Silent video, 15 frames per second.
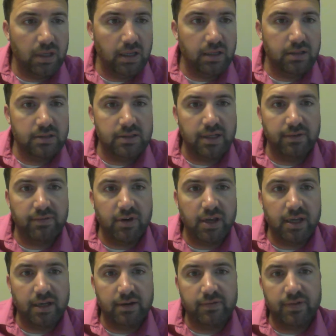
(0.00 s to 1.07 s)
analysts have a
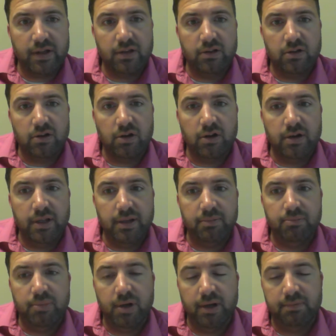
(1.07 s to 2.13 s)
negative outlook on it,
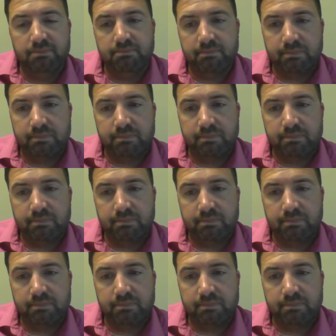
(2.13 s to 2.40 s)
but